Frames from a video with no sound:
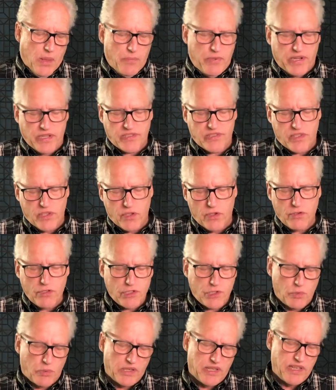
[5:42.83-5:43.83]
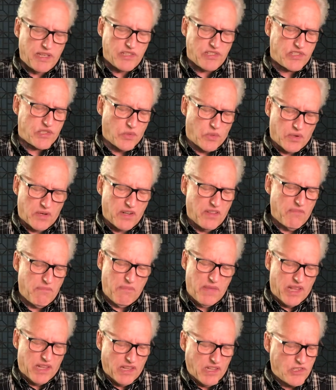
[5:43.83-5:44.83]
But it's usually a sort of
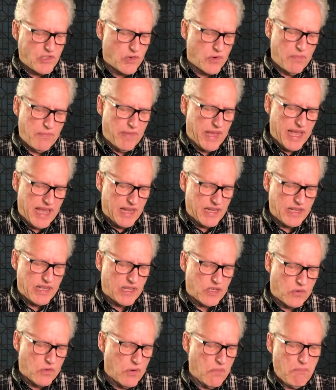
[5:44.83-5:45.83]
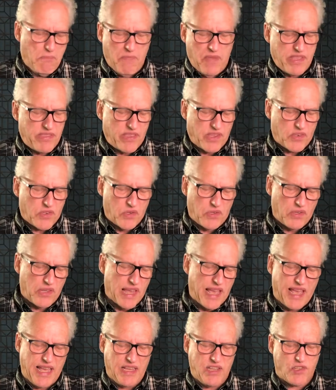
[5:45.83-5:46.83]
melodramatic or mythical
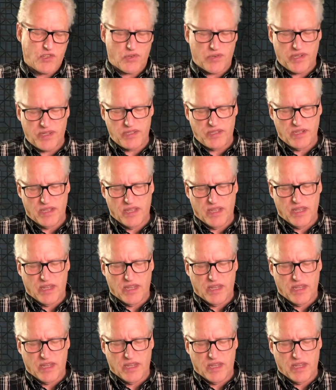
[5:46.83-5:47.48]
hatred